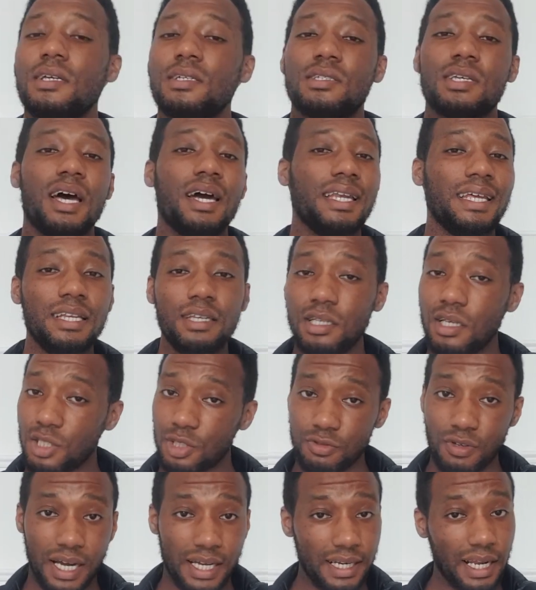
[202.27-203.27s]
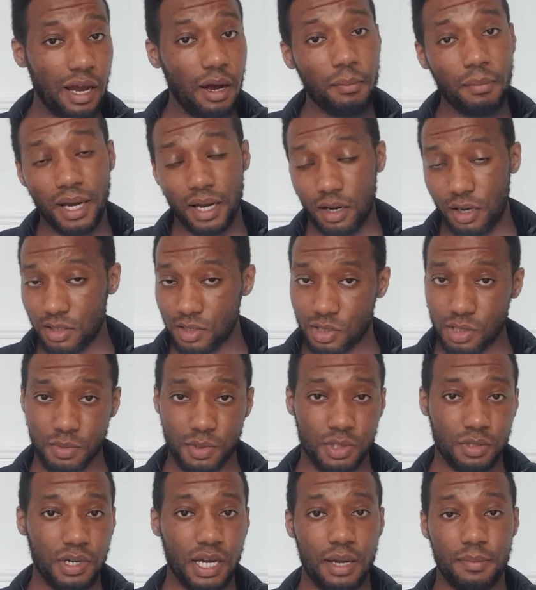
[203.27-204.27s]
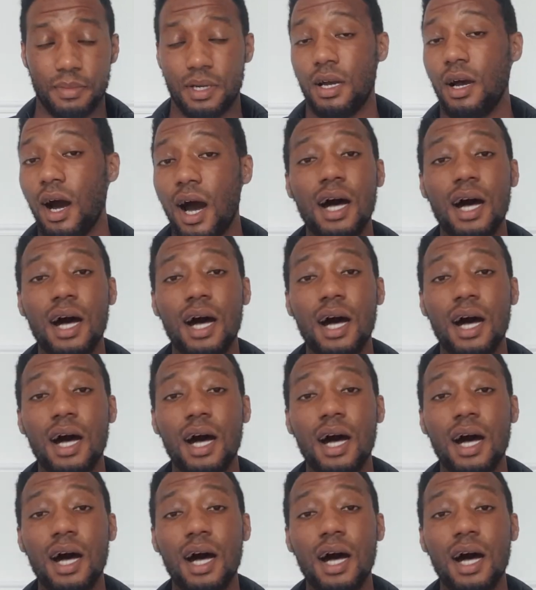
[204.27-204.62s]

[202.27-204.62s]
Certain idiots right now might unsubscribe.